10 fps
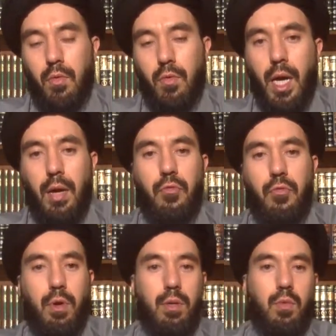Yeah,
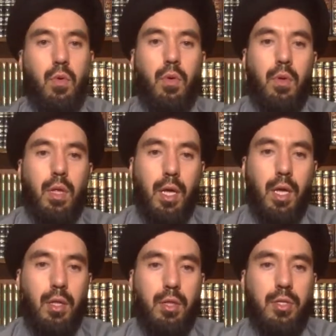for
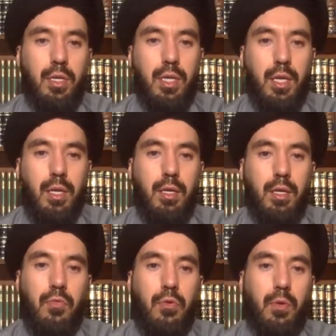elderly,
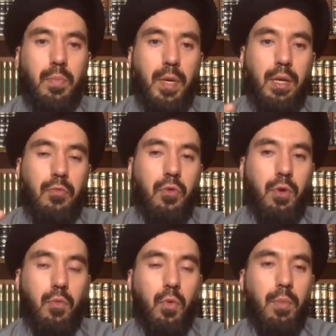for
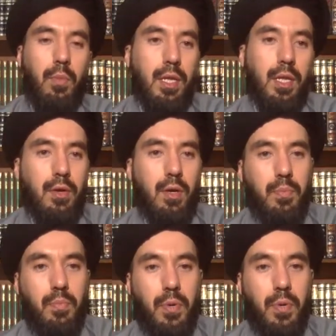women that are
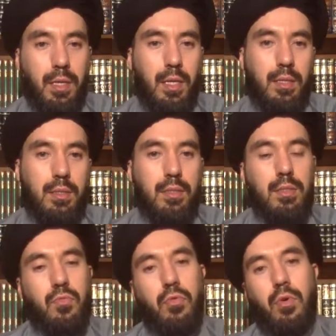pregnant,
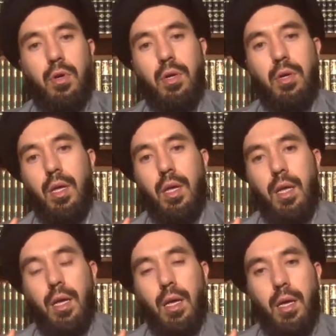for
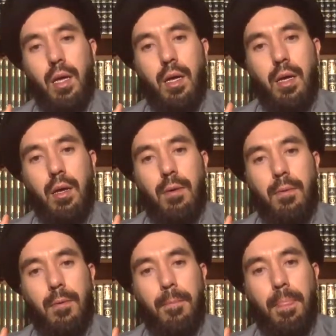
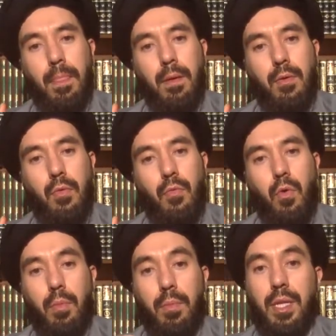
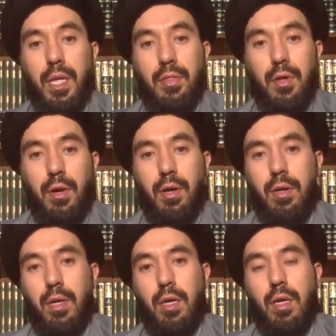women that are
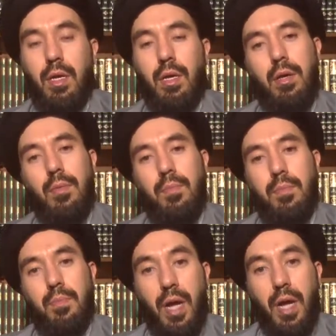
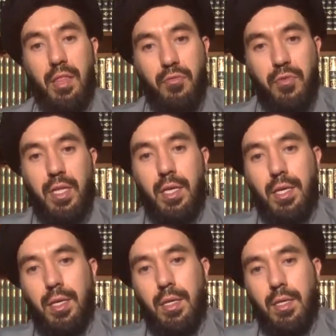
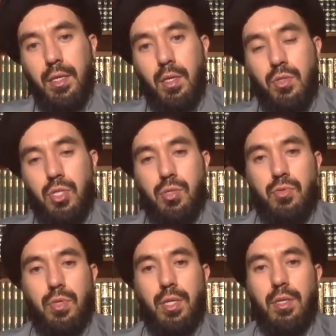breastfeeding
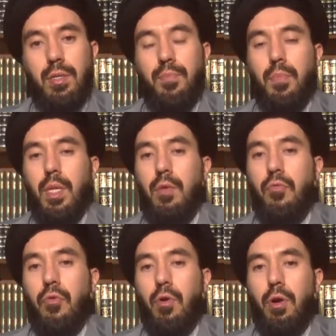children,
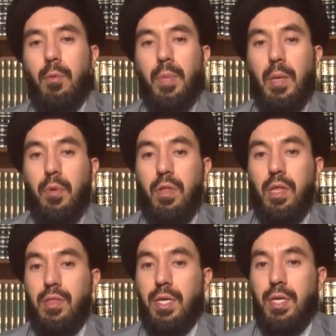for people that
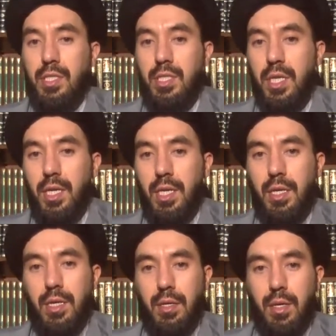are sick,
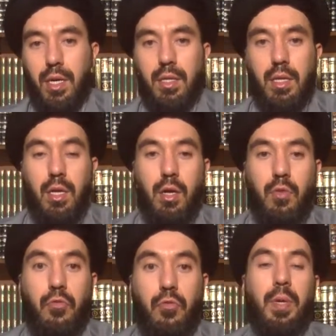right?
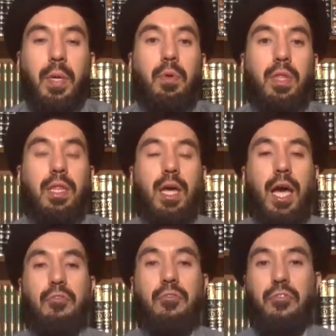For people that they
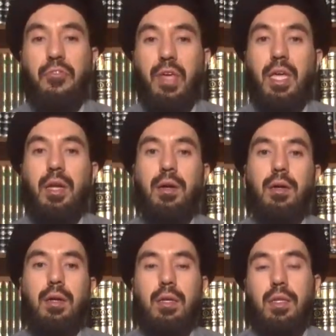have fear
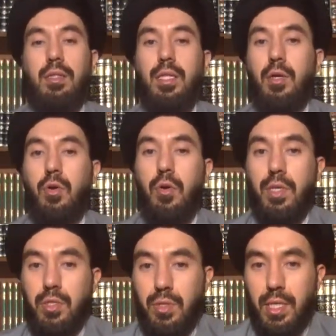that they're going
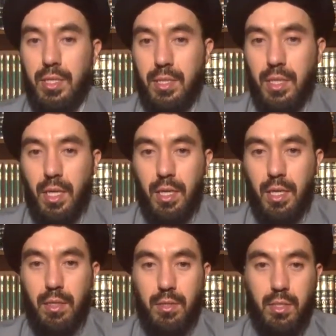to get sick,
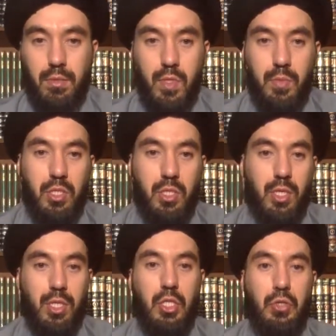especially
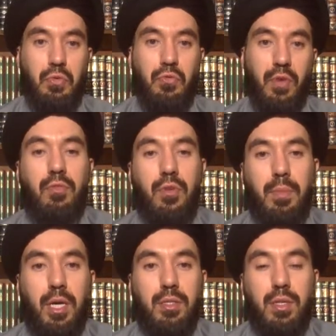new fatwa
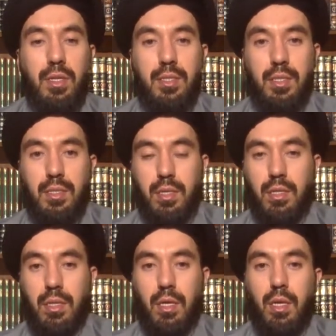from Ayatollah
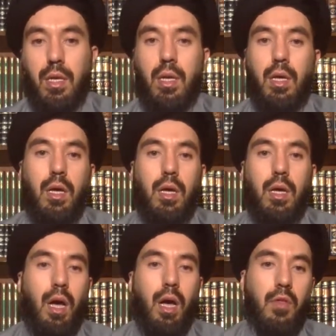Sistani,
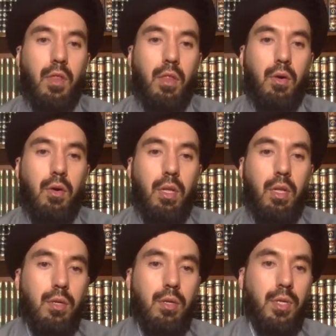
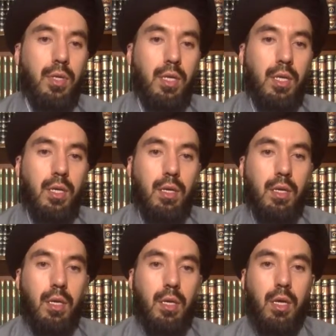hafazahullah,
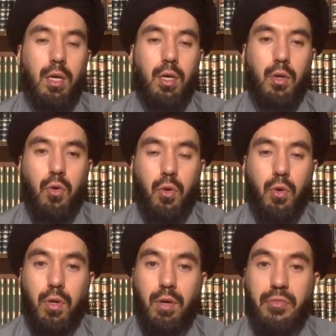regarding
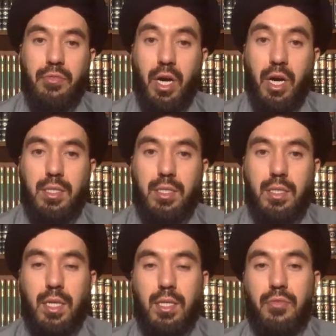
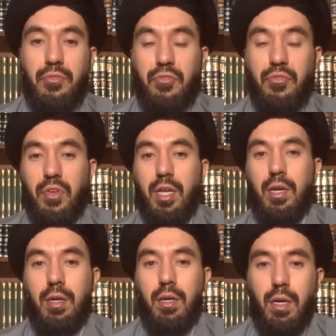coronavirus and the
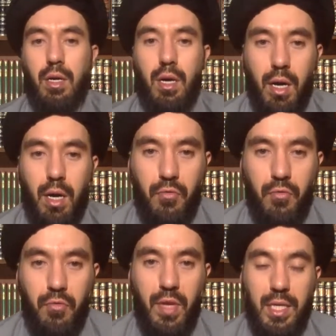fear
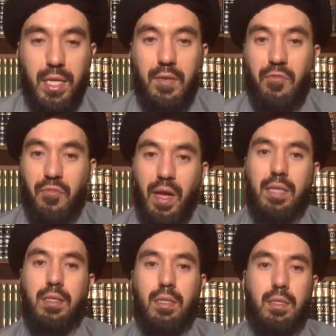of getting
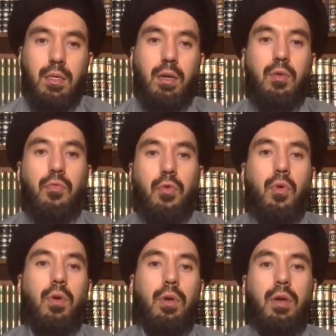infected of
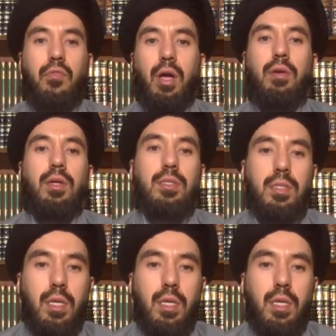coronavirus.